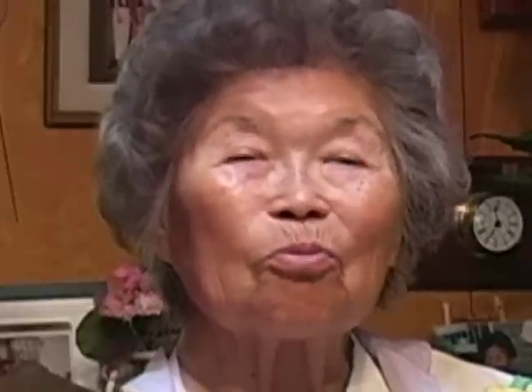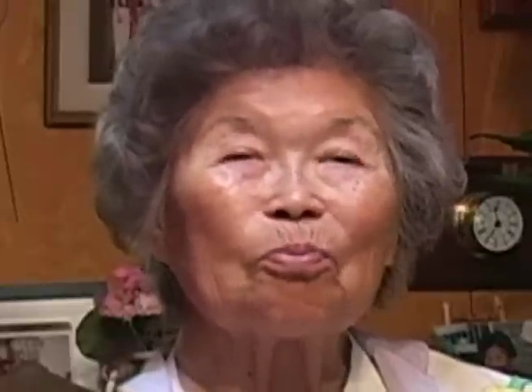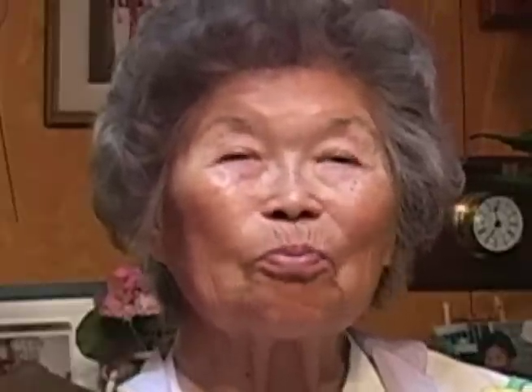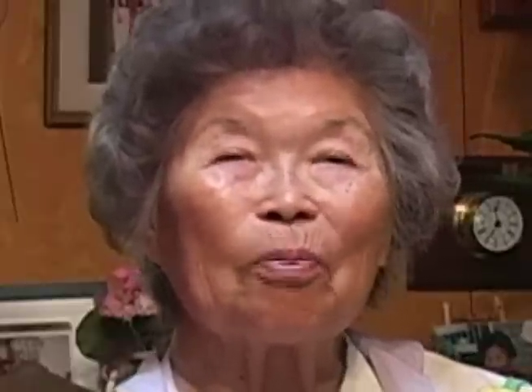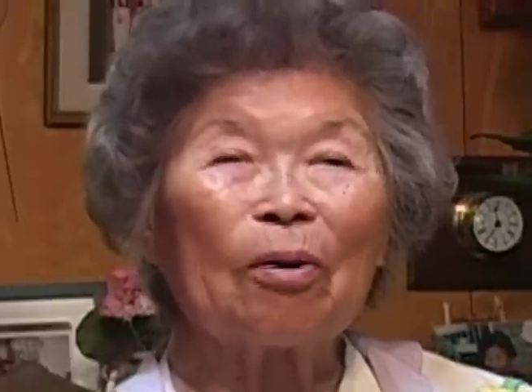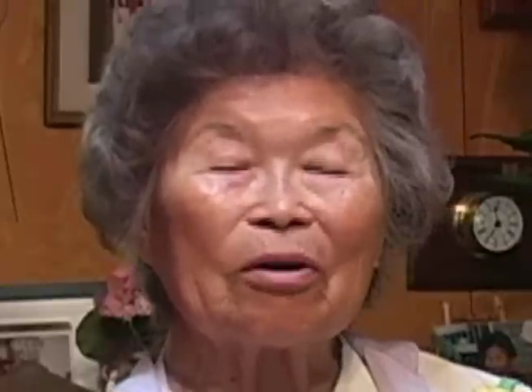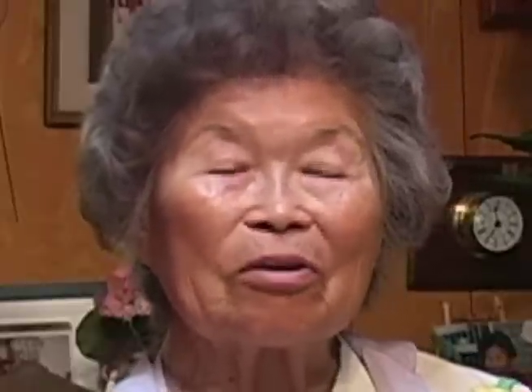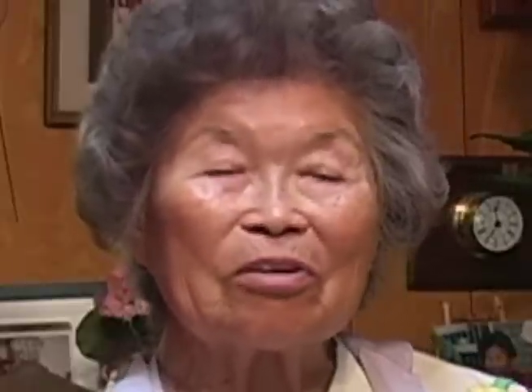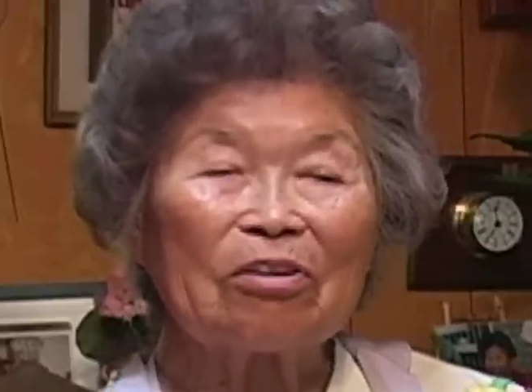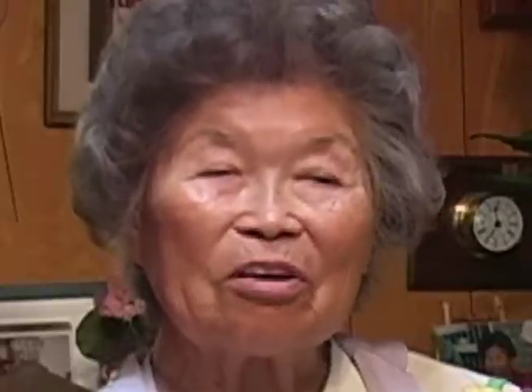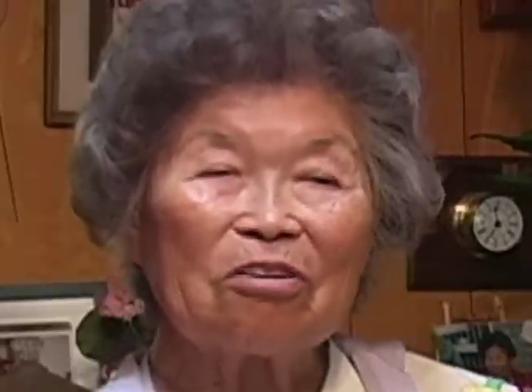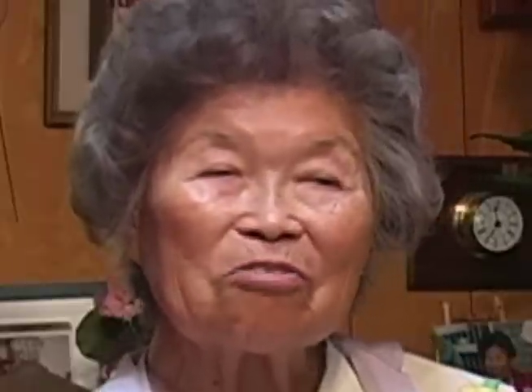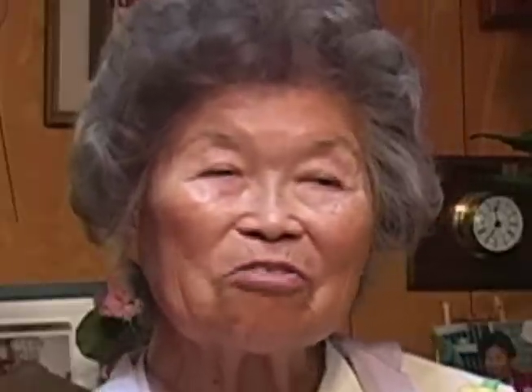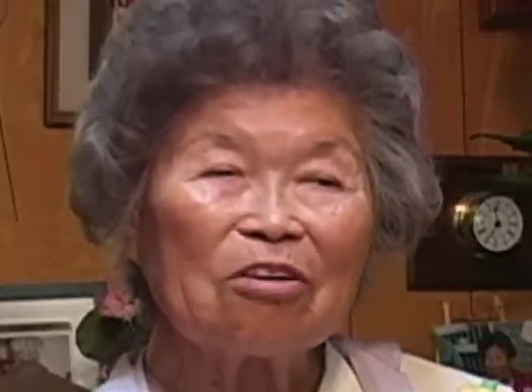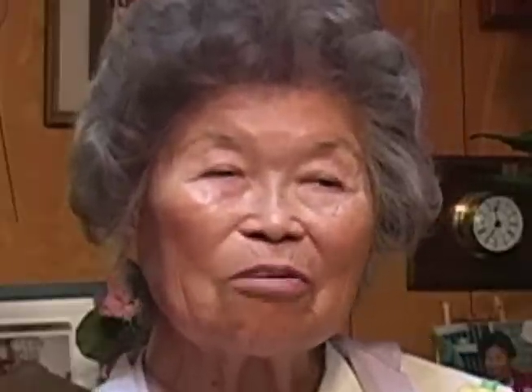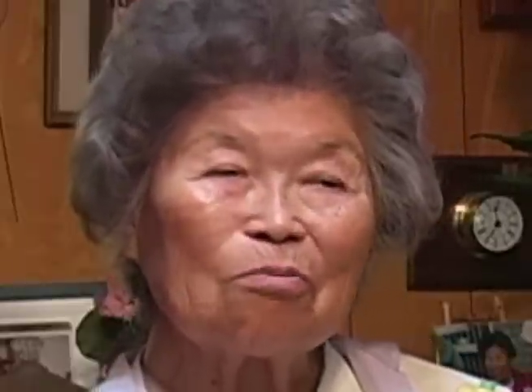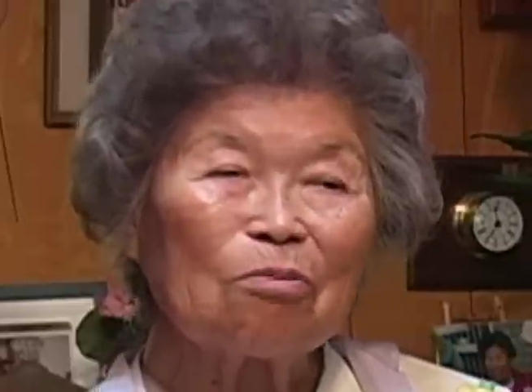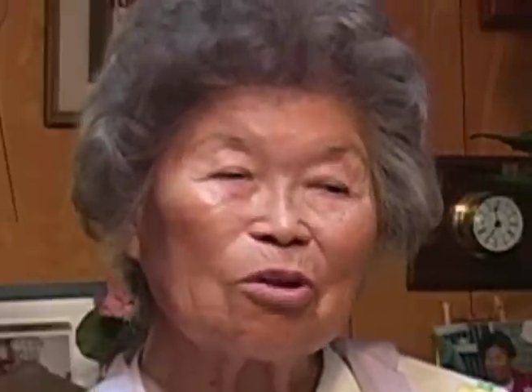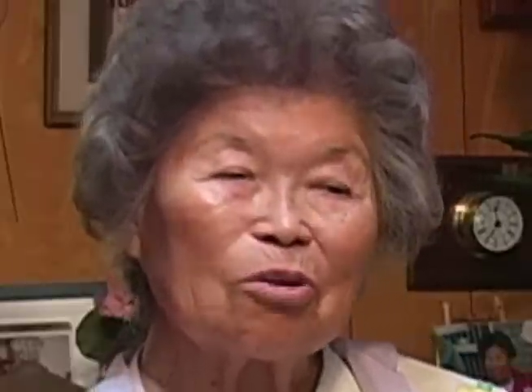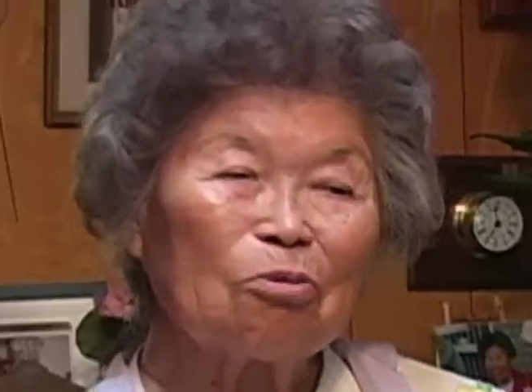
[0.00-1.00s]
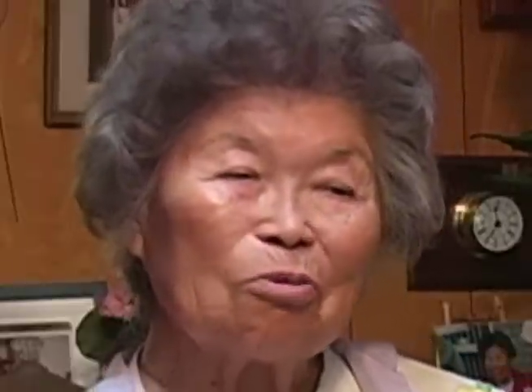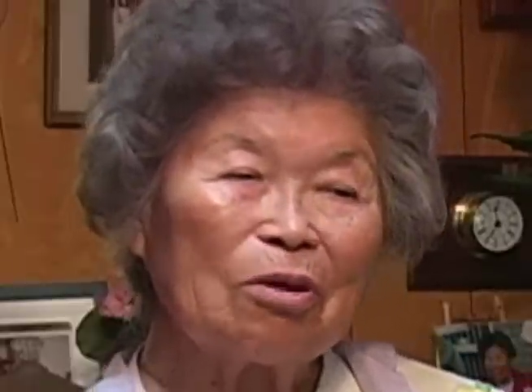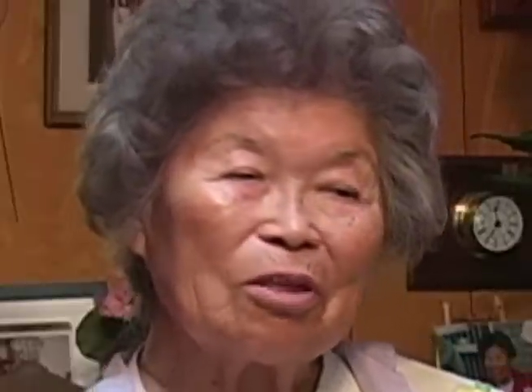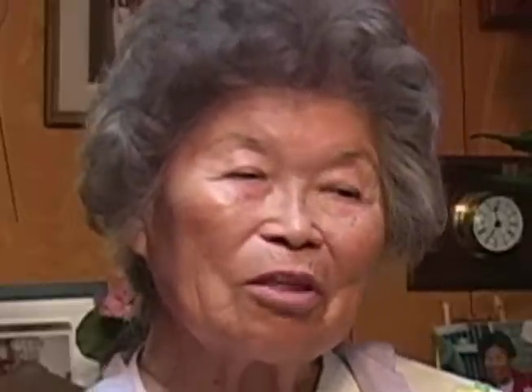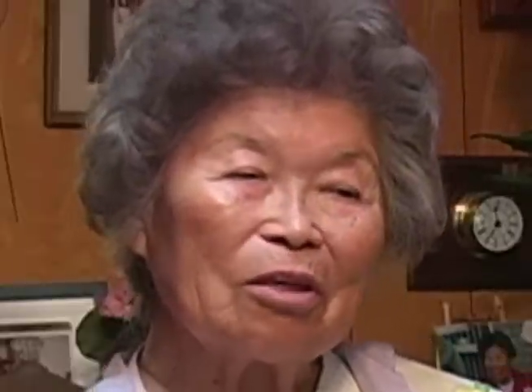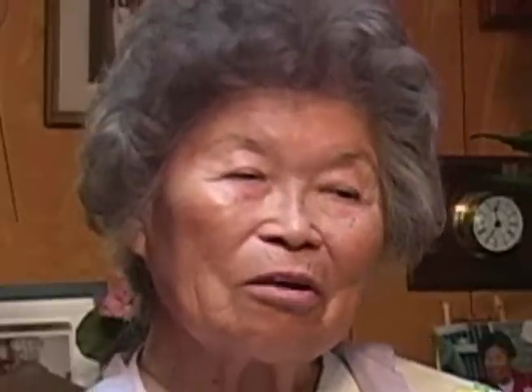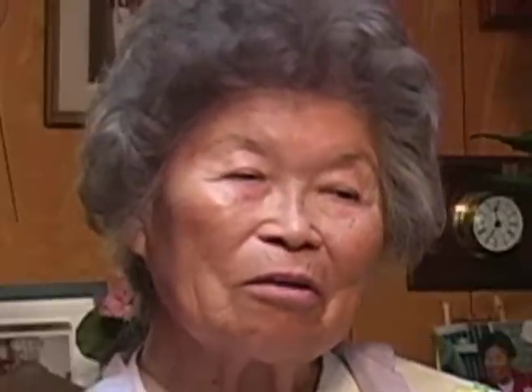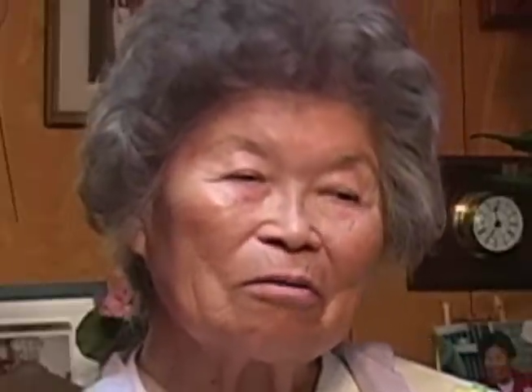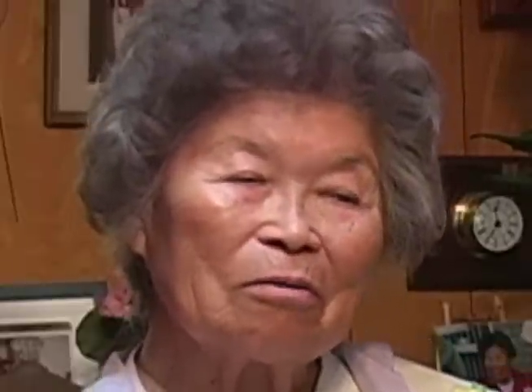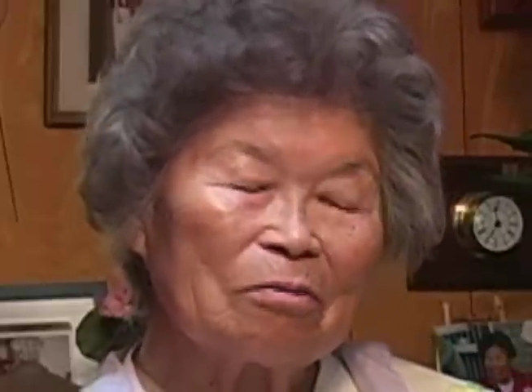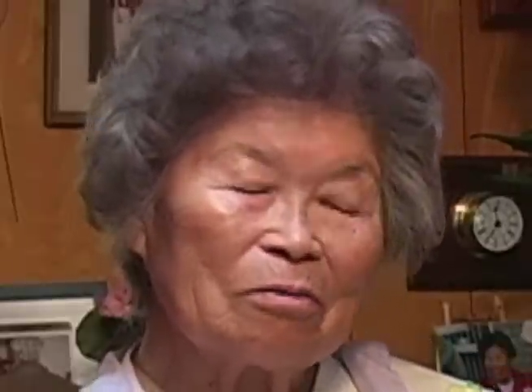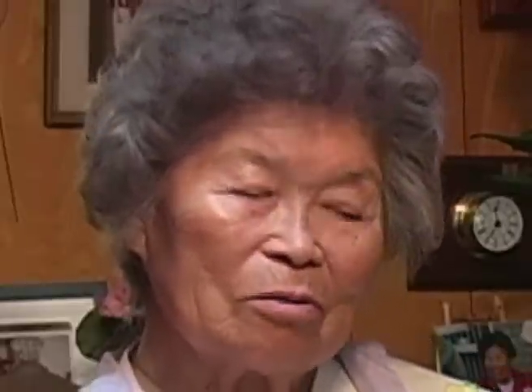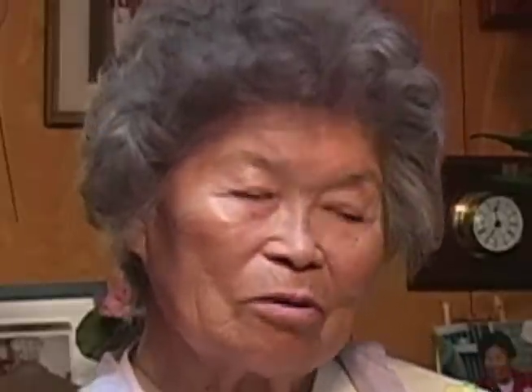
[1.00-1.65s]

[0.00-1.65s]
partition between the